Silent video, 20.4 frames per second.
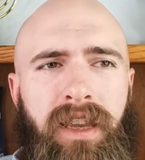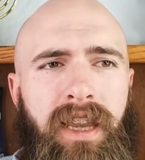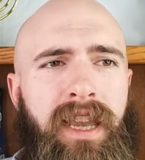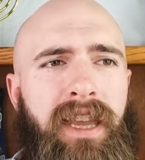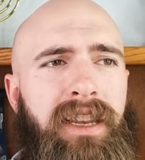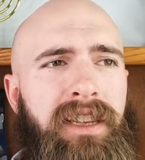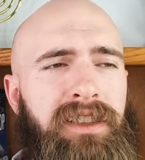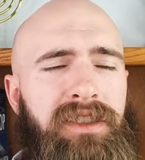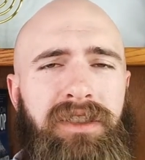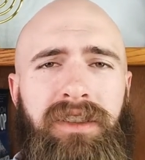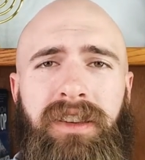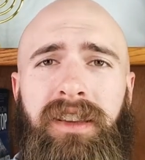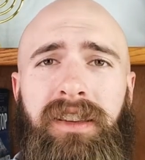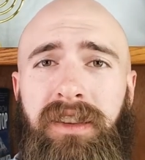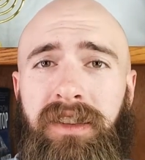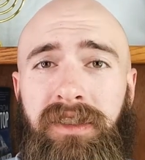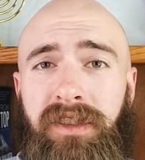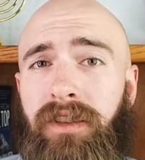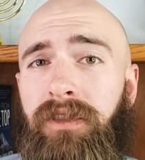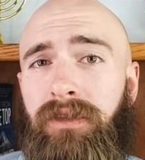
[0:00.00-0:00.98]
it is
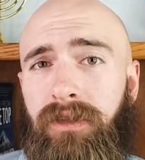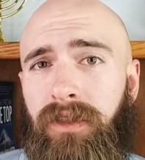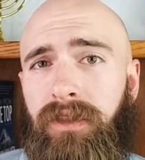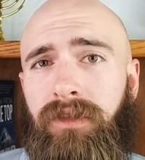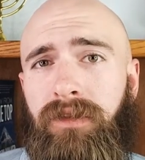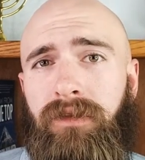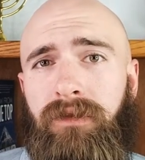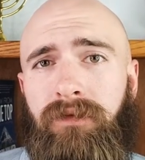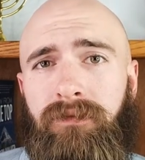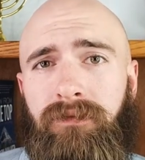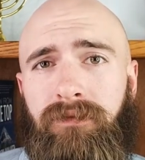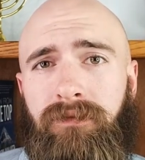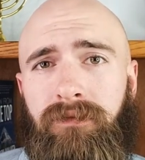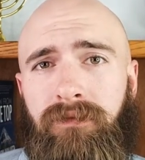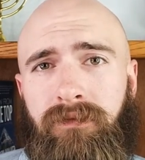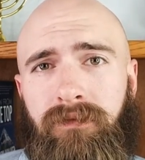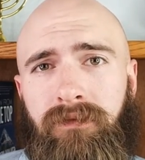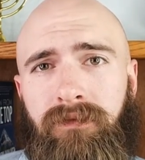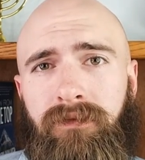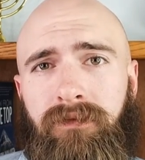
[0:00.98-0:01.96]
useless.
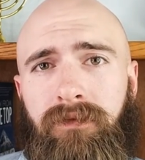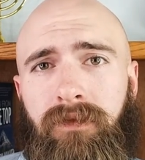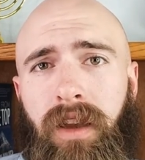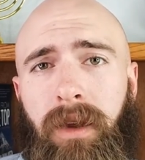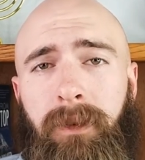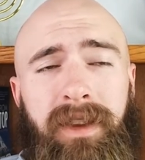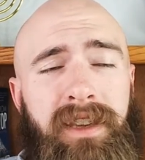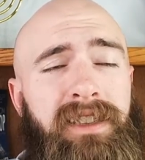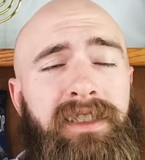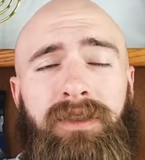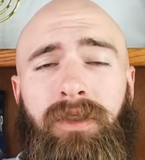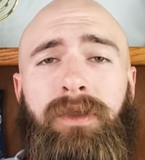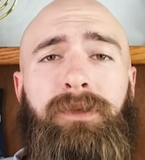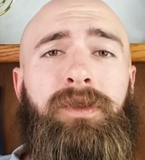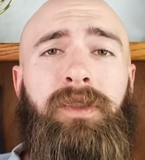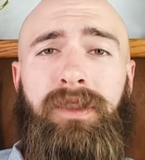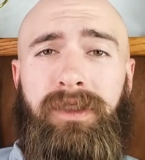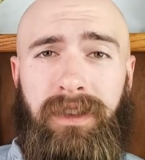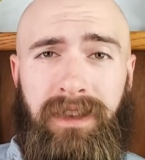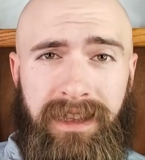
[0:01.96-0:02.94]
I mean,
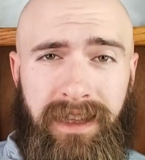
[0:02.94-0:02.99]
scripture is